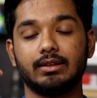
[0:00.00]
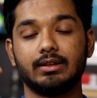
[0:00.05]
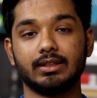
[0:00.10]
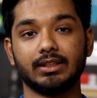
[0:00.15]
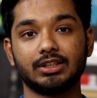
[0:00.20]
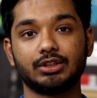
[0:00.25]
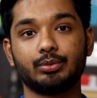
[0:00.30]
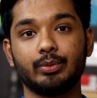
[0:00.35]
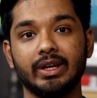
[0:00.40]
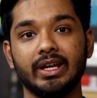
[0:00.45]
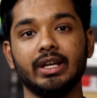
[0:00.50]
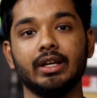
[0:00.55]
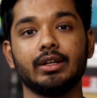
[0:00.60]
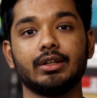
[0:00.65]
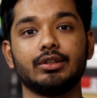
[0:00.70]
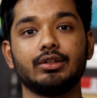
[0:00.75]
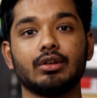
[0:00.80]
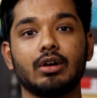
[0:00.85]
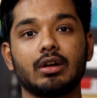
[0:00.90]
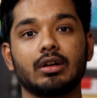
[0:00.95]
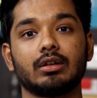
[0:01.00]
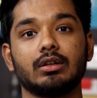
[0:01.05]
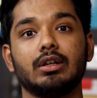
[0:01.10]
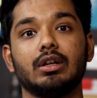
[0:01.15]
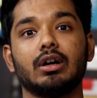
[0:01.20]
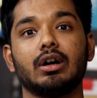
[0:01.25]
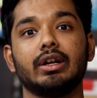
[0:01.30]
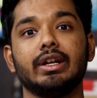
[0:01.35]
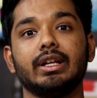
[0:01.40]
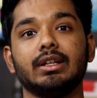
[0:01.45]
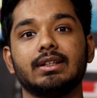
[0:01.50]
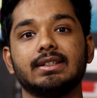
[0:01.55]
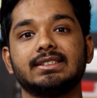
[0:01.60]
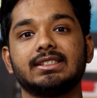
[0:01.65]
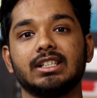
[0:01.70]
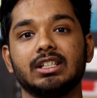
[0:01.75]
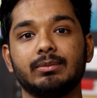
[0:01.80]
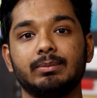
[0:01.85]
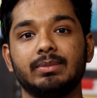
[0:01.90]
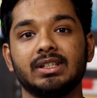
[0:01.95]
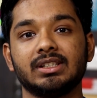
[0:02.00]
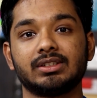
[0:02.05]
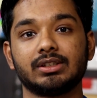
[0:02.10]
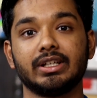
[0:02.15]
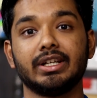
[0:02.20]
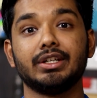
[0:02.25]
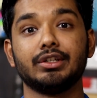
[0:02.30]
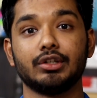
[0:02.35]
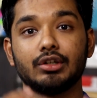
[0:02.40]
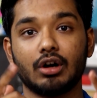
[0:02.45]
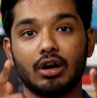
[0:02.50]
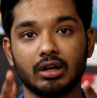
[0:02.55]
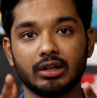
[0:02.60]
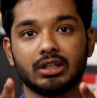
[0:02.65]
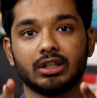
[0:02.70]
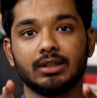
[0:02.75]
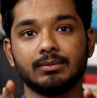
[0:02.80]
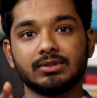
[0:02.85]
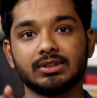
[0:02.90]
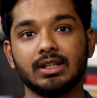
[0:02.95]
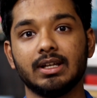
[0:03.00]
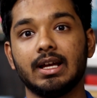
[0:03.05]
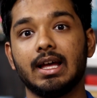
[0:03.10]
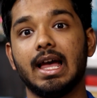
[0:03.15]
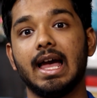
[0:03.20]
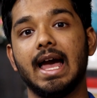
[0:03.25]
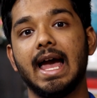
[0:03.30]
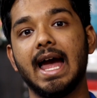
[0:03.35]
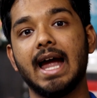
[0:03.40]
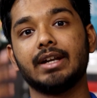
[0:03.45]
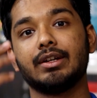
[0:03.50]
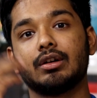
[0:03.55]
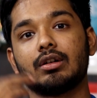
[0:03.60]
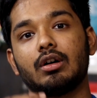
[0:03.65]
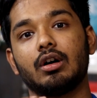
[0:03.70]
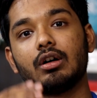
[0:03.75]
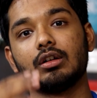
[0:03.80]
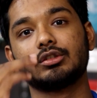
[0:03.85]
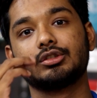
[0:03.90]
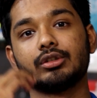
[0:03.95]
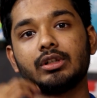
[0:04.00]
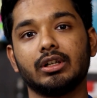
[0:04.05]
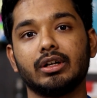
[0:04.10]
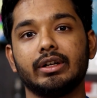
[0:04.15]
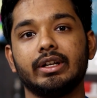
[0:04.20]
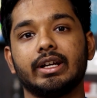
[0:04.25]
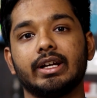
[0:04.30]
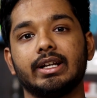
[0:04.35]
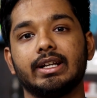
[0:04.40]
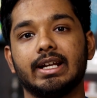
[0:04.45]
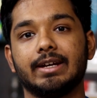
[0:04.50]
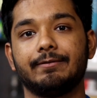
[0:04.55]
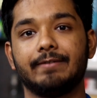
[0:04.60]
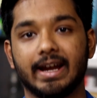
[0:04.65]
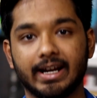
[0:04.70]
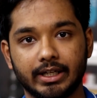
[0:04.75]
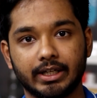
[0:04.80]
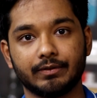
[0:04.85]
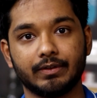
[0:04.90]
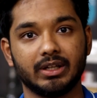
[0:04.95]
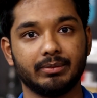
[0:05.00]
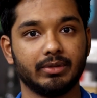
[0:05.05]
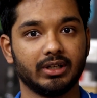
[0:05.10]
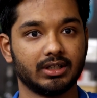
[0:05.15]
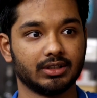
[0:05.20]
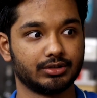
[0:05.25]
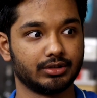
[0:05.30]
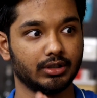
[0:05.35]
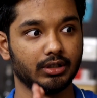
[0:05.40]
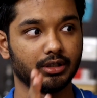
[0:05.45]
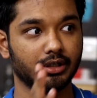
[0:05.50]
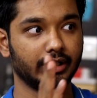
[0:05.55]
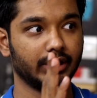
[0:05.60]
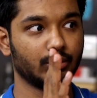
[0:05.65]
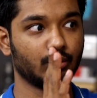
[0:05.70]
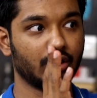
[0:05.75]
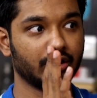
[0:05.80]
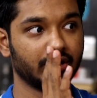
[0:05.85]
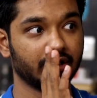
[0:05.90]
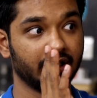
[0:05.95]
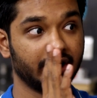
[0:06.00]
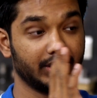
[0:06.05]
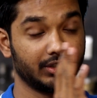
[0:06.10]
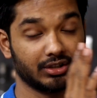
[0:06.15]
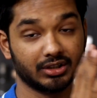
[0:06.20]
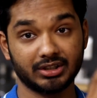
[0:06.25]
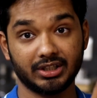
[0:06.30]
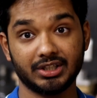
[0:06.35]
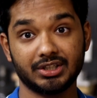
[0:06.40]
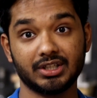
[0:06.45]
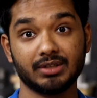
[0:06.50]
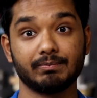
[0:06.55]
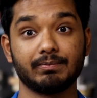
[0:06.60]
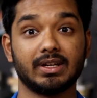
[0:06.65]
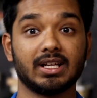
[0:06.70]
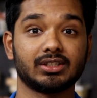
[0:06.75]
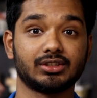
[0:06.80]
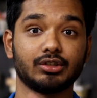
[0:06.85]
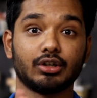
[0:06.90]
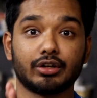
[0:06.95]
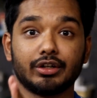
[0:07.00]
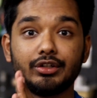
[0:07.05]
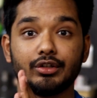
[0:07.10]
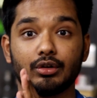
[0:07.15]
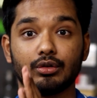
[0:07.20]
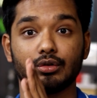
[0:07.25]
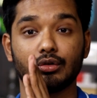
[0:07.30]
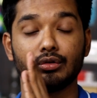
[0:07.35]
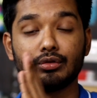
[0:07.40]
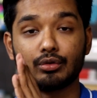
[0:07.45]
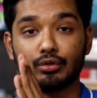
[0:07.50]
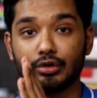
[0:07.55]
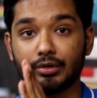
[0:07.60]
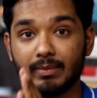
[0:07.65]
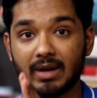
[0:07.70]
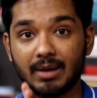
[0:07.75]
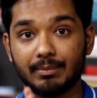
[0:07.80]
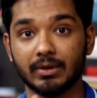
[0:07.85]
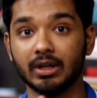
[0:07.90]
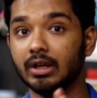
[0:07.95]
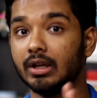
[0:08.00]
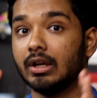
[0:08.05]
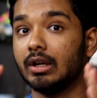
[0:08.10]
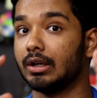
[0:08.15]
This way, you're learning the syllabus in your terms and you're also learning it effectively because you're learning what the teacher is teaching, plus you're in your own roadmap.